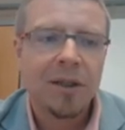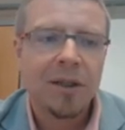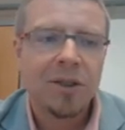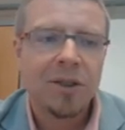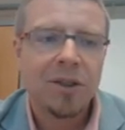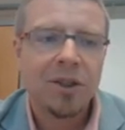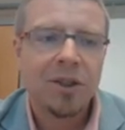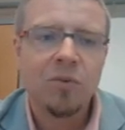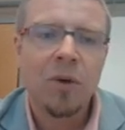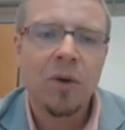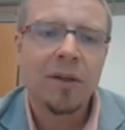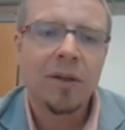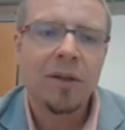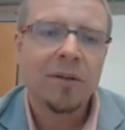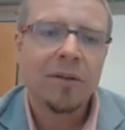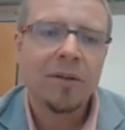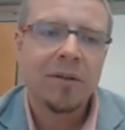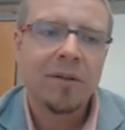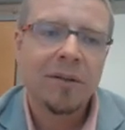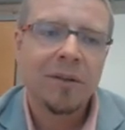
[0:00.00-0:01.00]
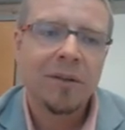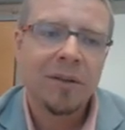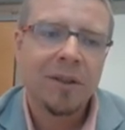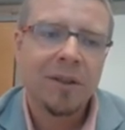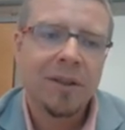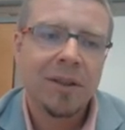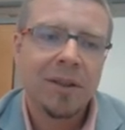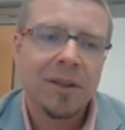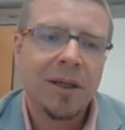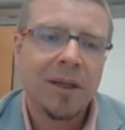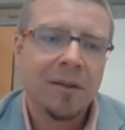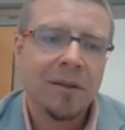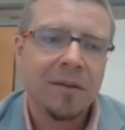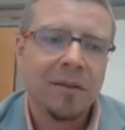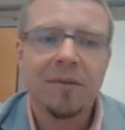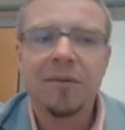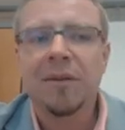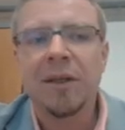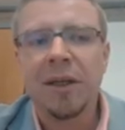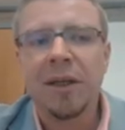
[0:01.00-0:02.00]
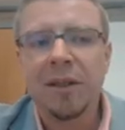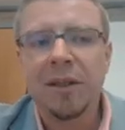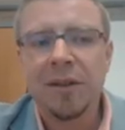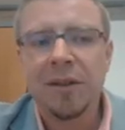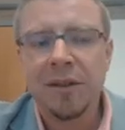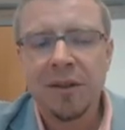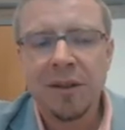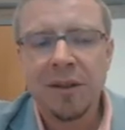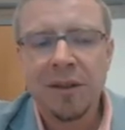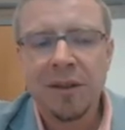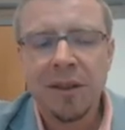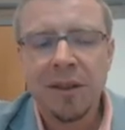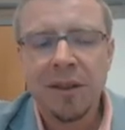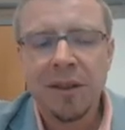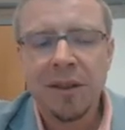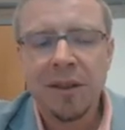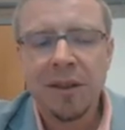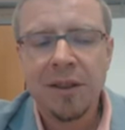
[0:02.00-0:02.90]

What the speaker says: just one cell and see its